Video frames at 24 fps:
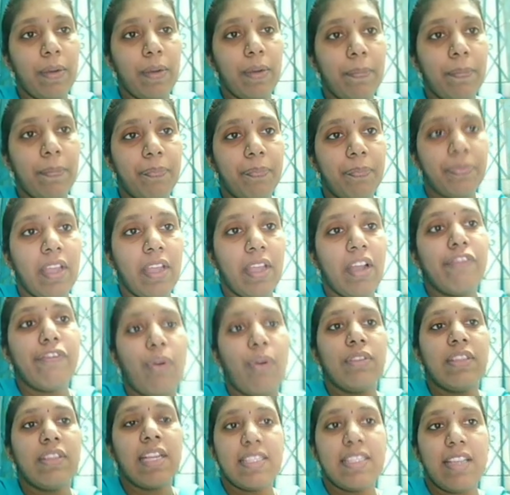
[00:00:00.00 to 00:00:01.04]
4
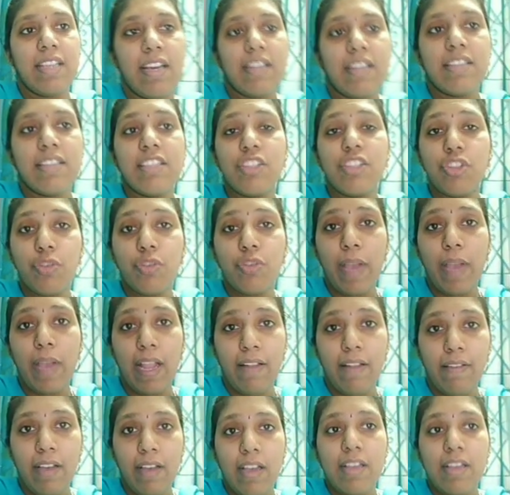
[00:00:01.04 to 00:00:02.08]
3s are is 12.
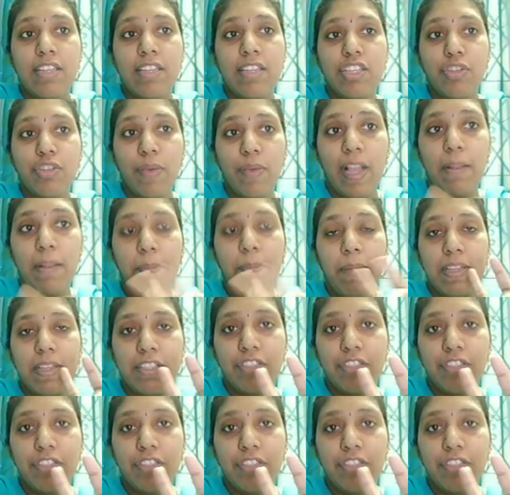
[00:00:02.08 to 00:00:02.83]
12 plus